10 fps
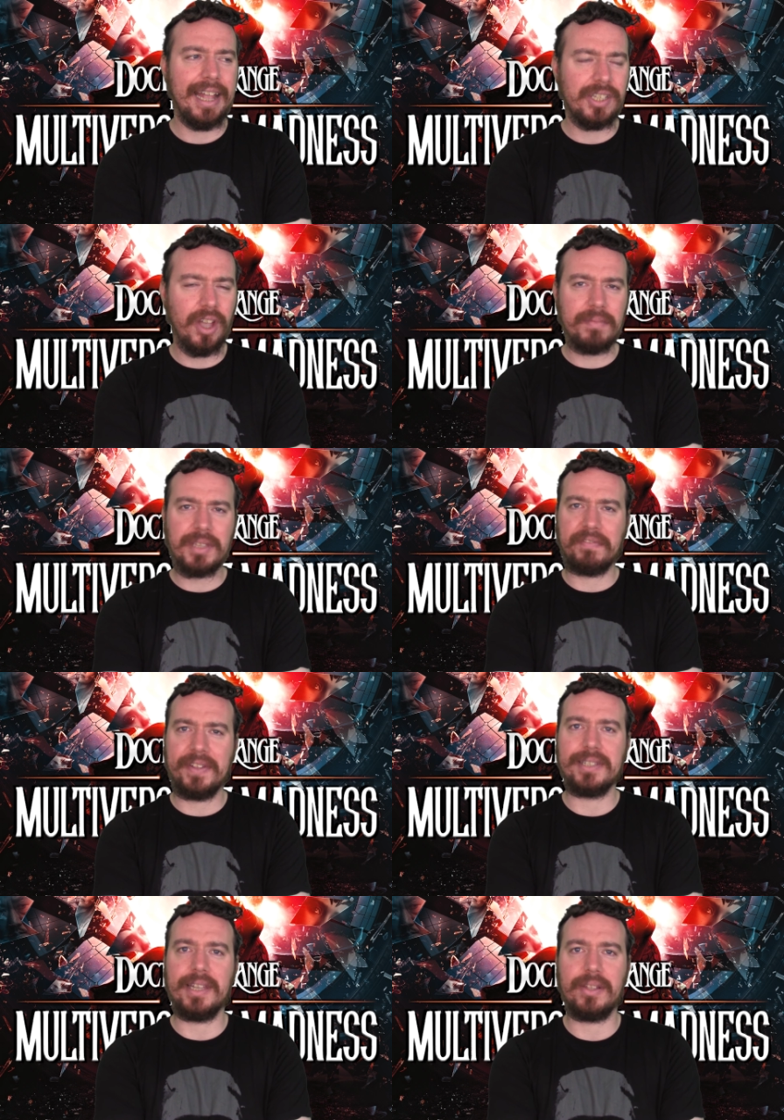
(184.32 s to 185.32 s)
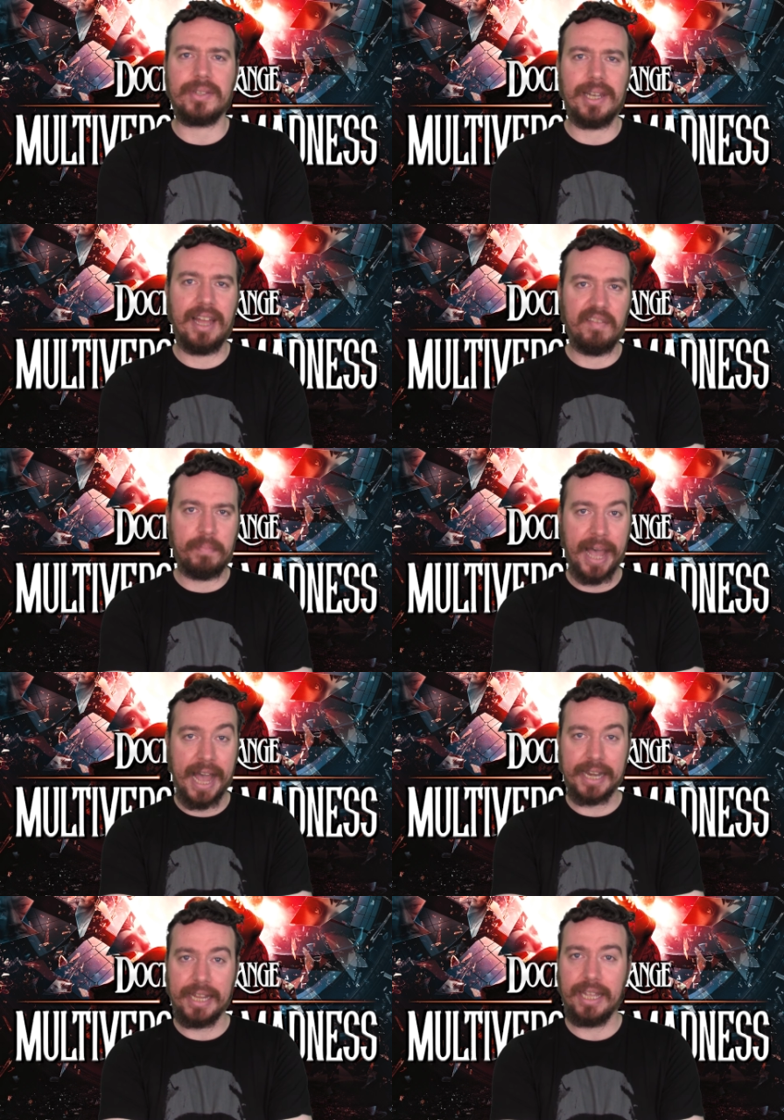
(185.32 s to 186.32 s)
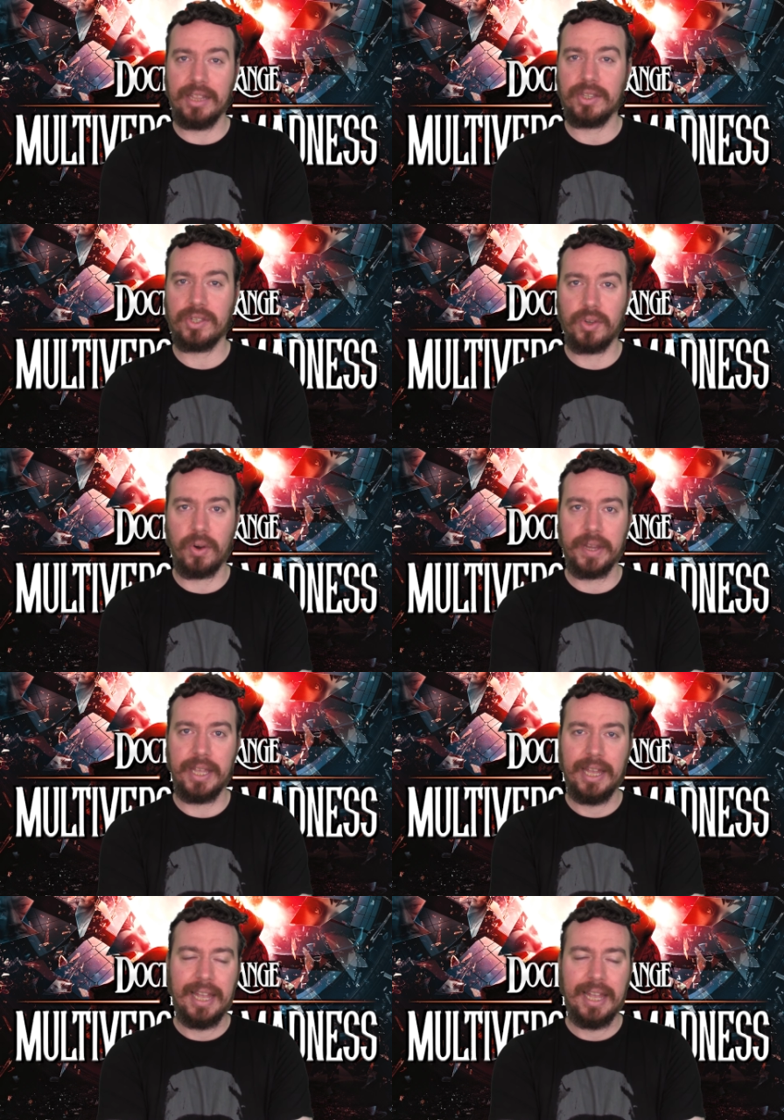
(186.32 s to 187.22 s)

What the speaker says: at times it feels like there's a lot of padding in the story.